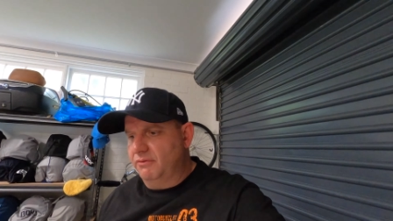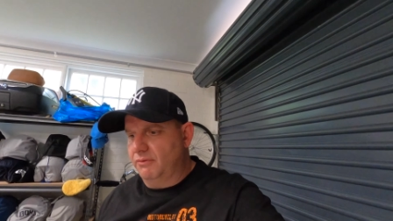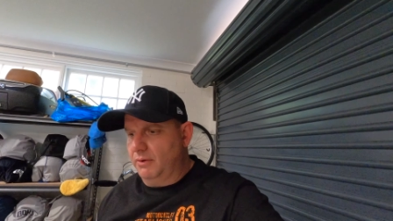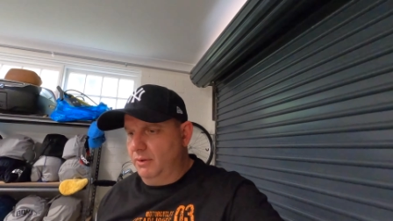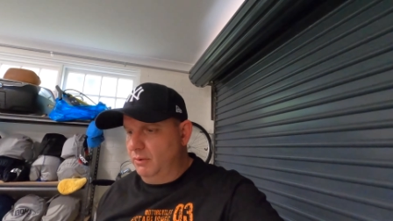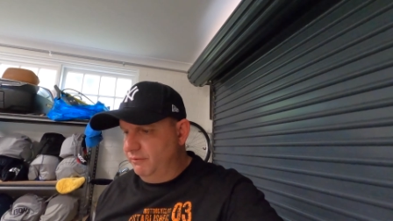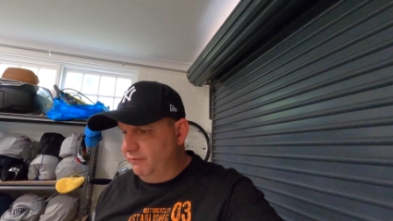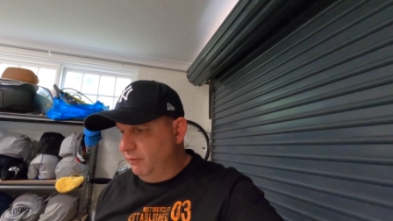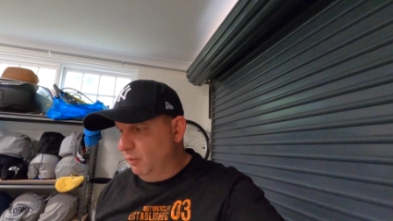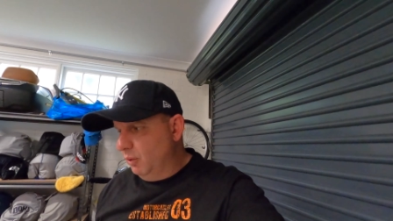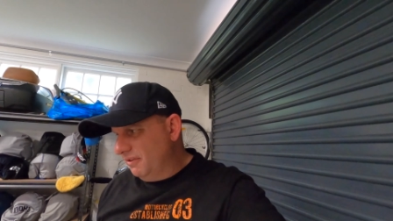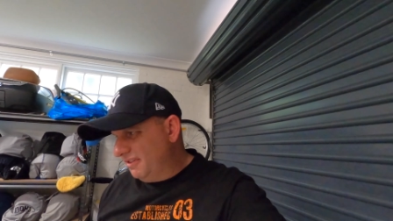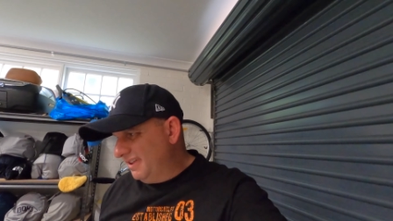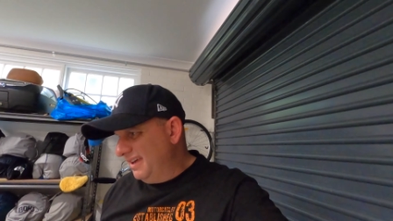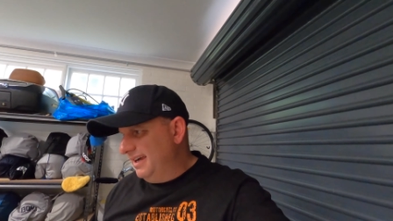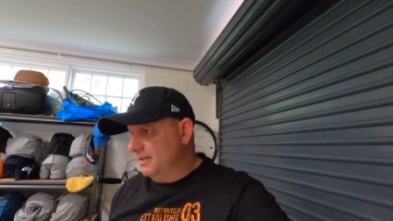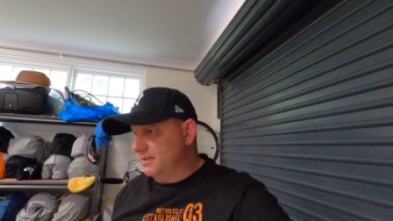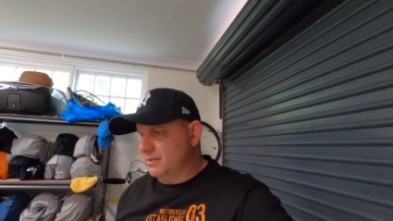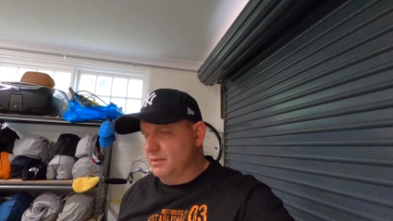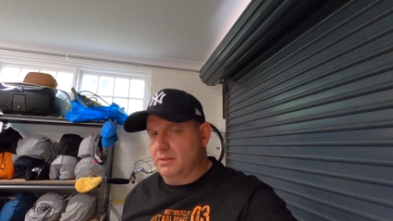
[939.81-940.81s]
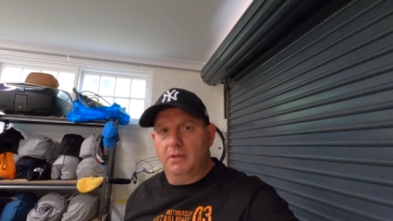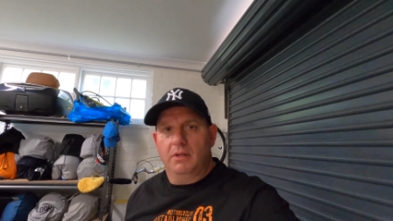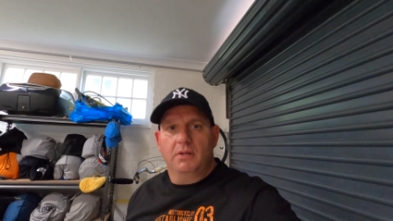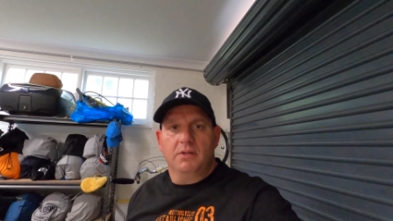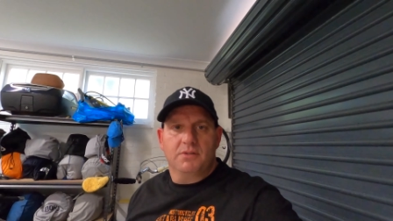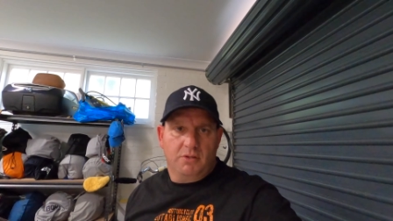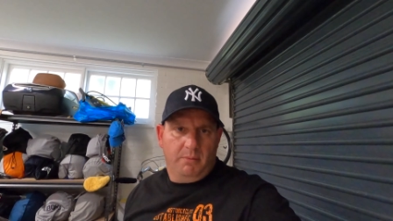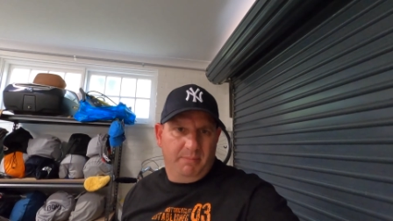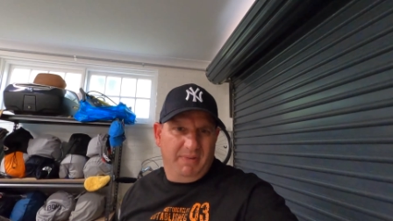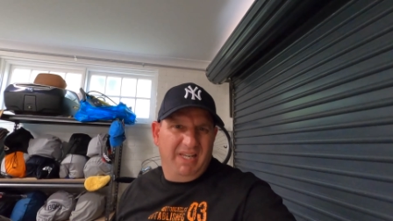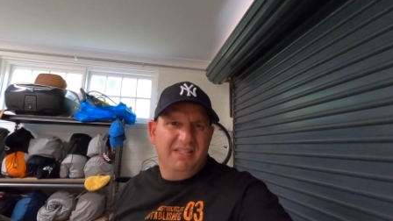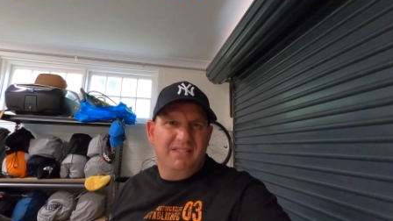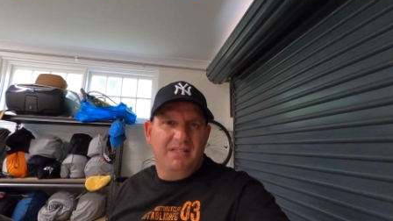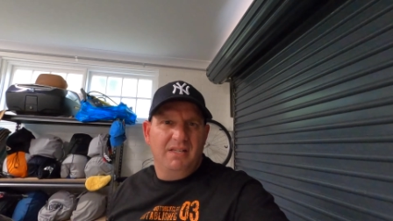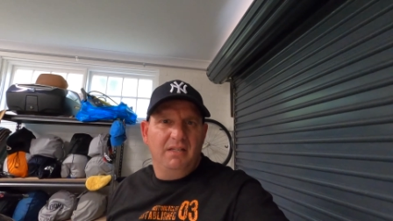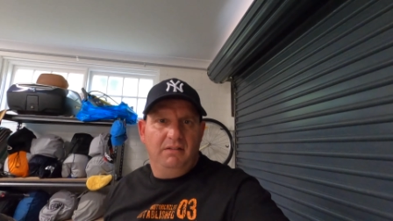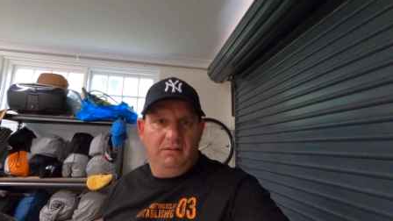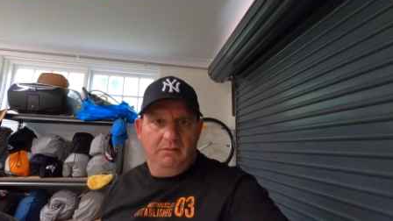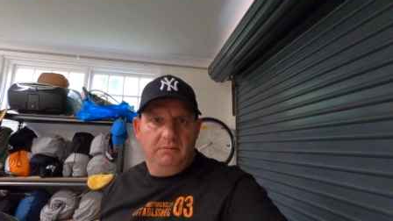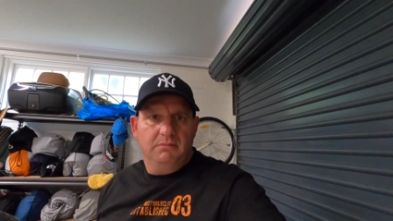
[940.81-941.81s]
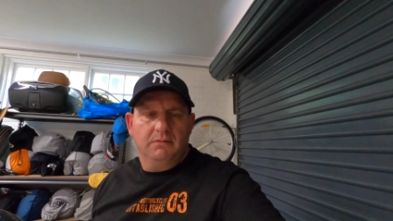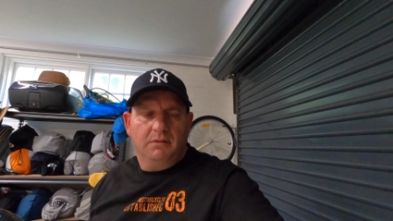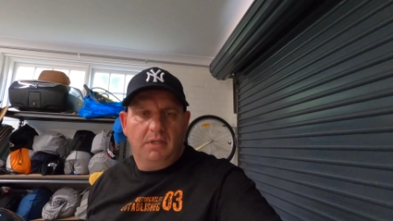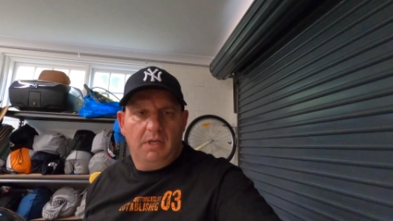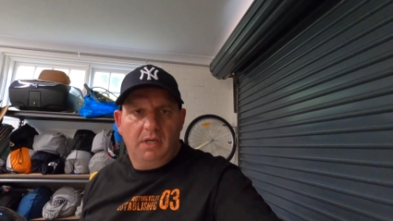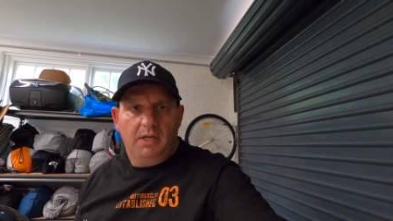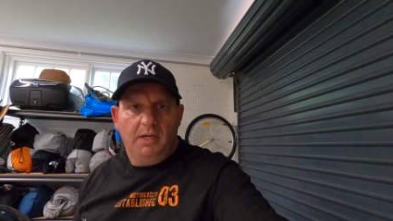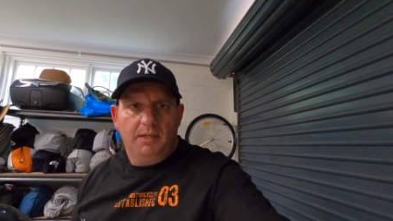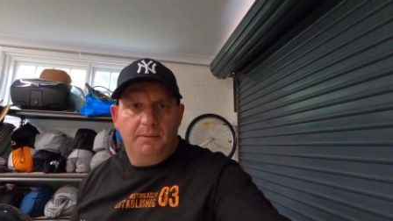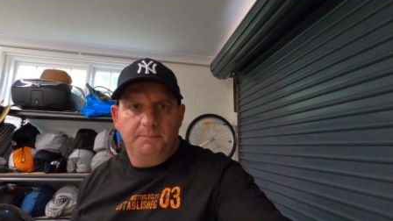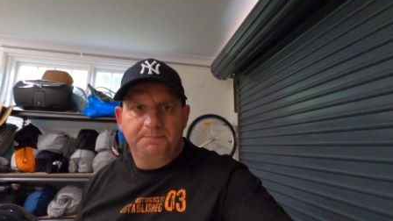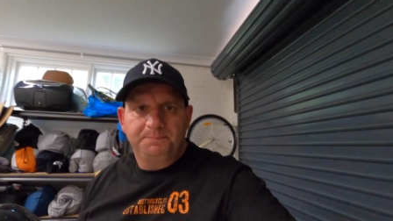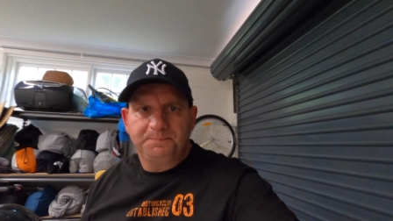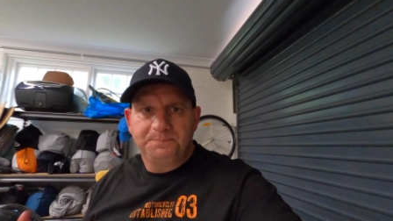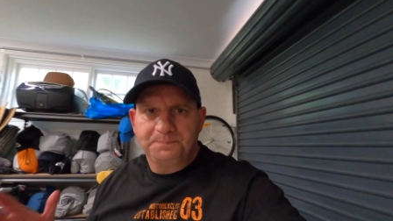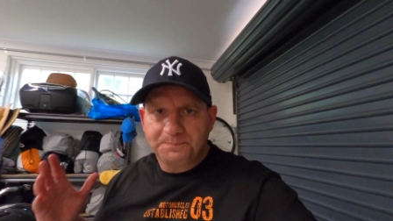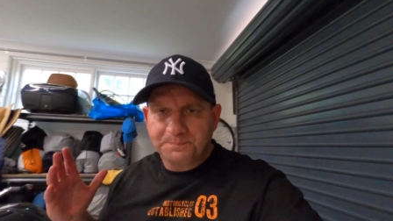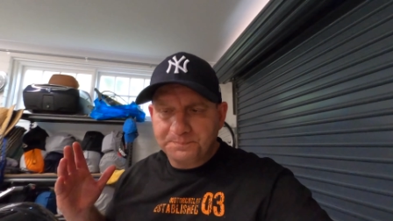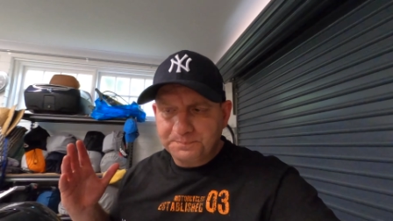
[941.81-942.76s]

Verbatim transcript: three or four thousand dollars, I'm guessing. Um,